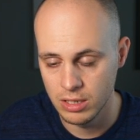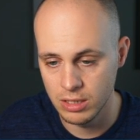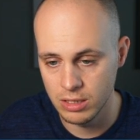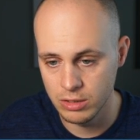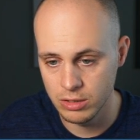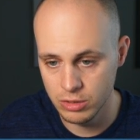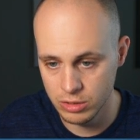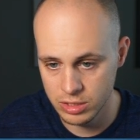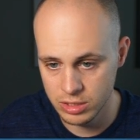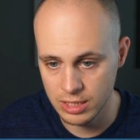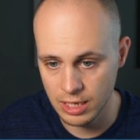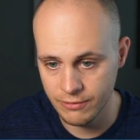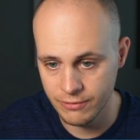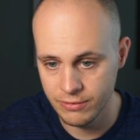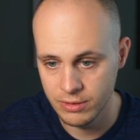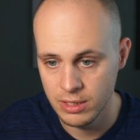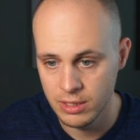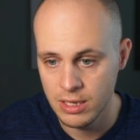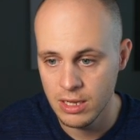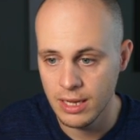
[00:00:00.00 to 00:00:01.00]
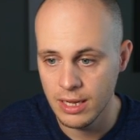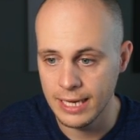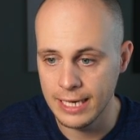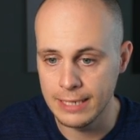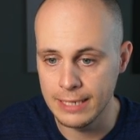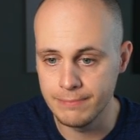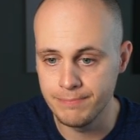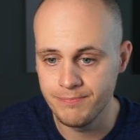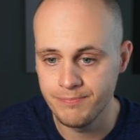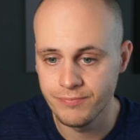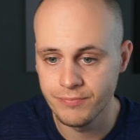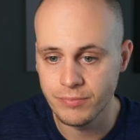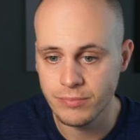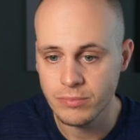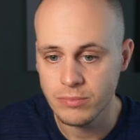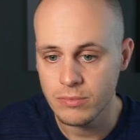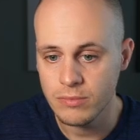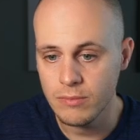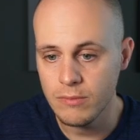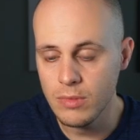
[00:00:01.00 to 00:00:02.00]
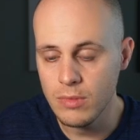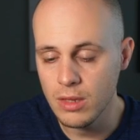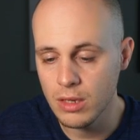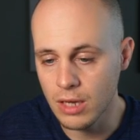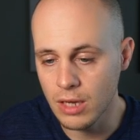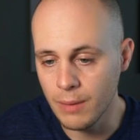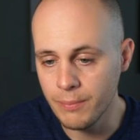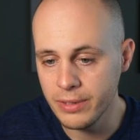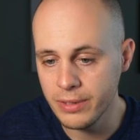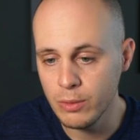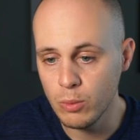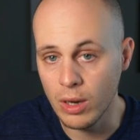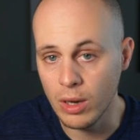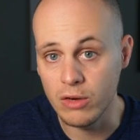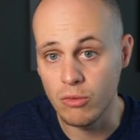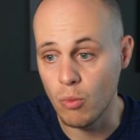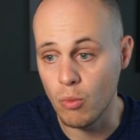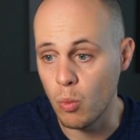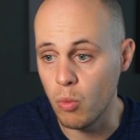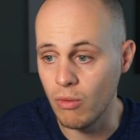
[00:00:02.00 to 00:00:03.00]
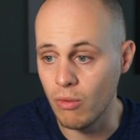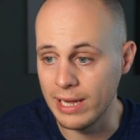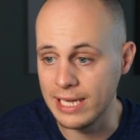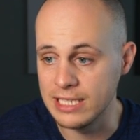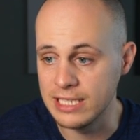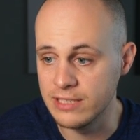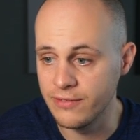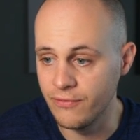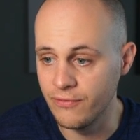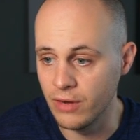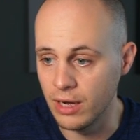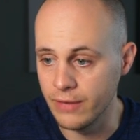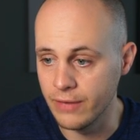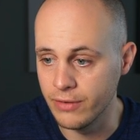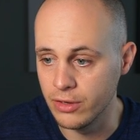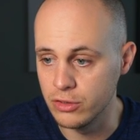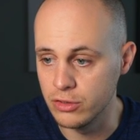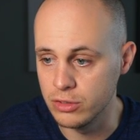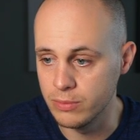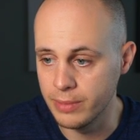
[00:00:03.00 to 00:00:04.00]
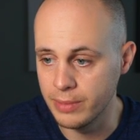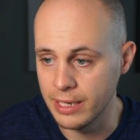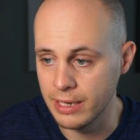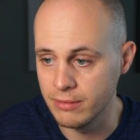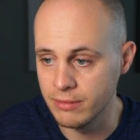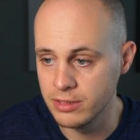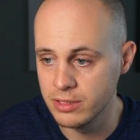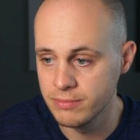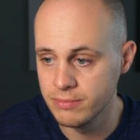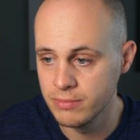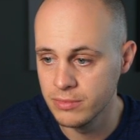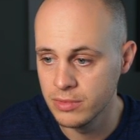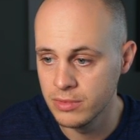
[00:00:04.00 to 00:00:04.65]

Good stuff. Um, company one raised 500 pounds.